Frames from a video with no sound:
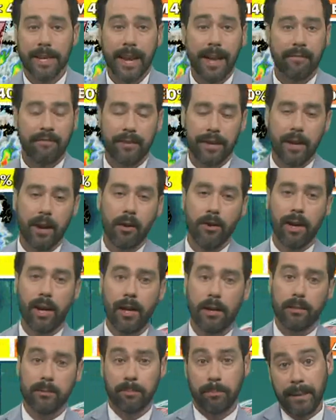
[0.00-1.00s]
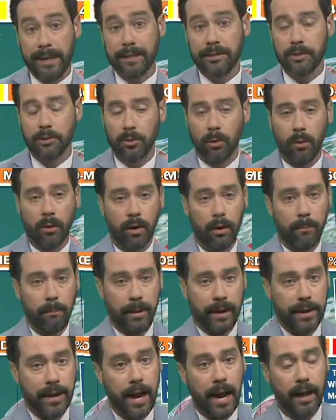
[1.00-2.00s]
yeah, Fiona, big storm,
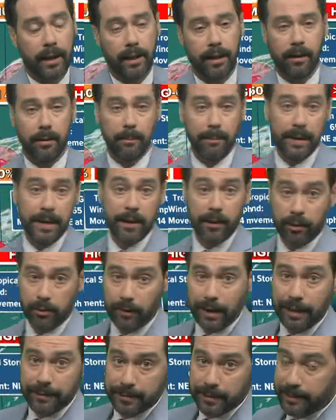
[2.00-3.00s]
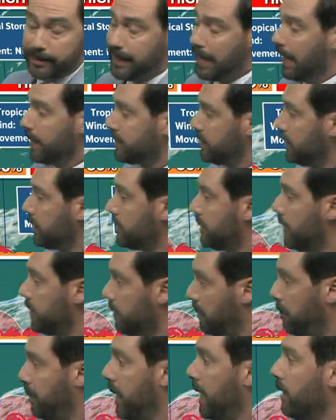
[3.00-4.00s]
but not going to be a threat to Texas as
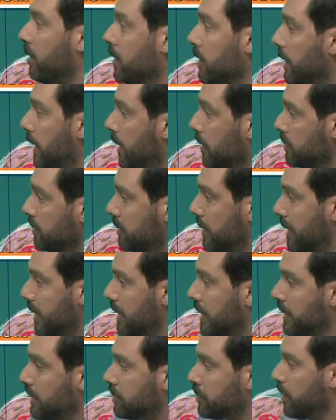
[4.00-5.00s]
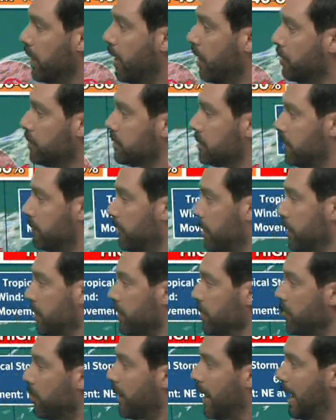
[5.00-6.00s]
it parallels the east coast of the
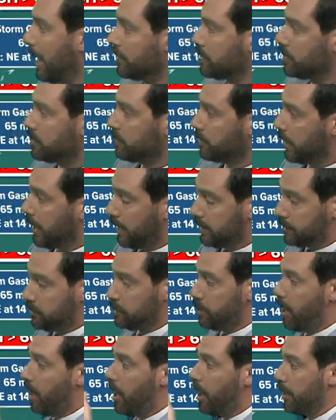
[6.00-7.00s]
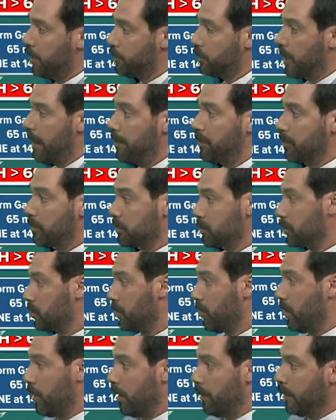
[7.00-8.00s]
U.S. Gaston, a tropical
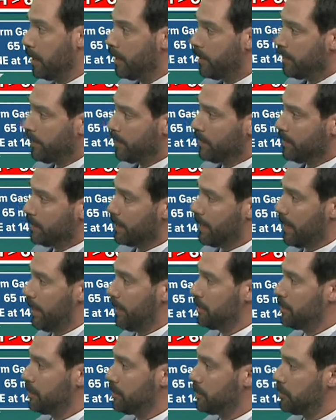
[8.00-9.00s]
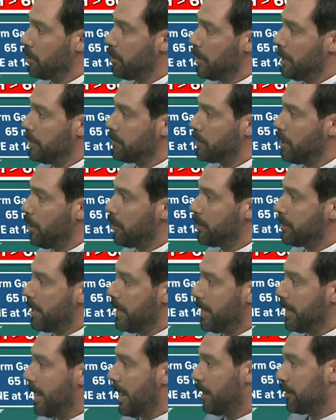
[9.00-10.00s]
storm, kind of just doing its own
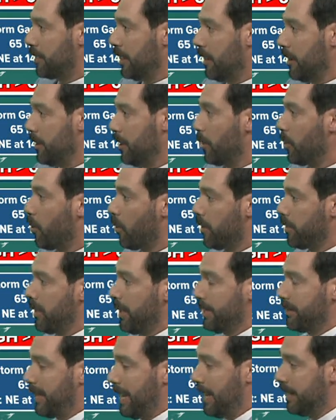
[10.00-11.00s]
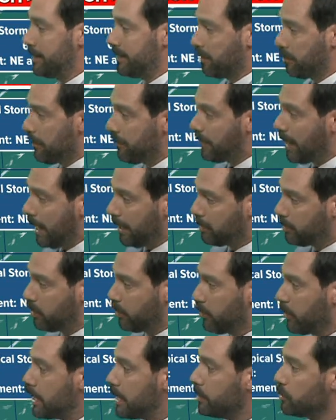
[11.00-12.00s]
thing out there in the North Atlantic. We've got
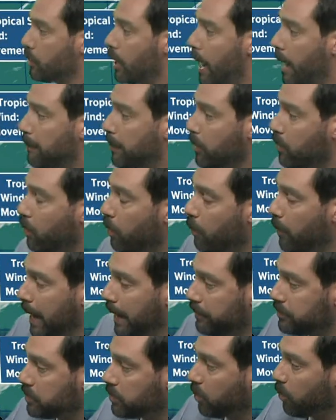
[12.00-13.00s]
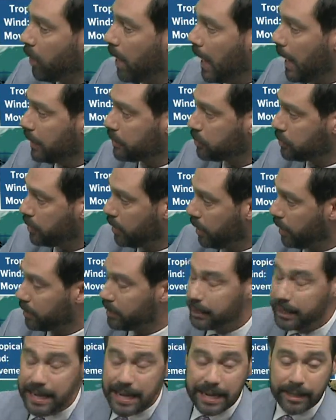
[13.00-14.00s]
three tropical waves to watch. The
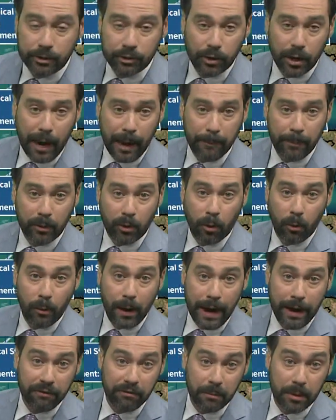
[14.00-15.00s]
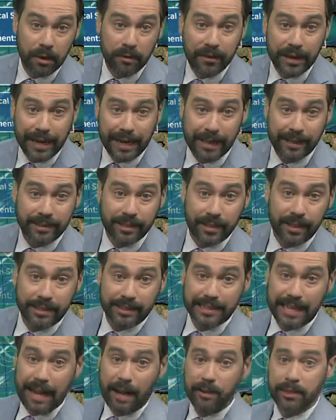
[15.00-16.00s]
lead tropical wave moving into the
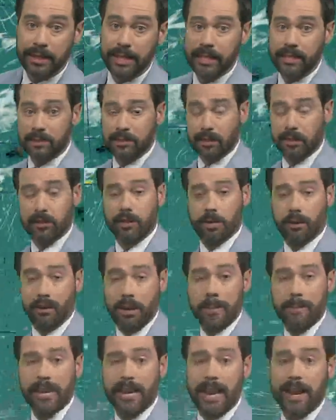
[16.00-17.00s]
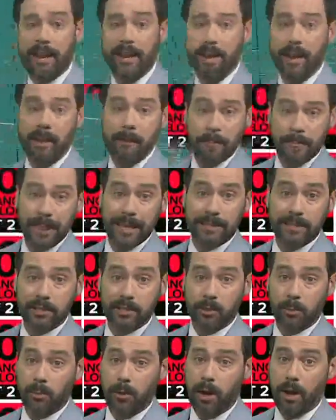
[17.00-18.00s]
southeastern Caribbean. This is
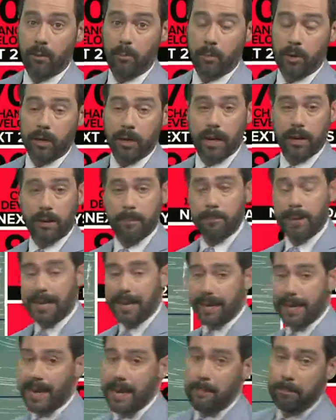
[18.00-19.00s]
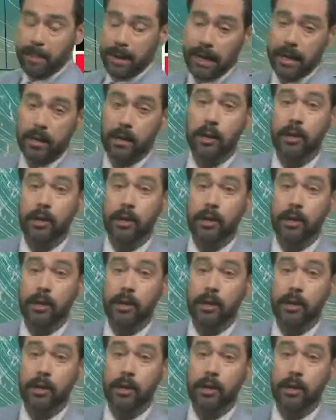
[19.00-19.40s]
the one we're going to be keeping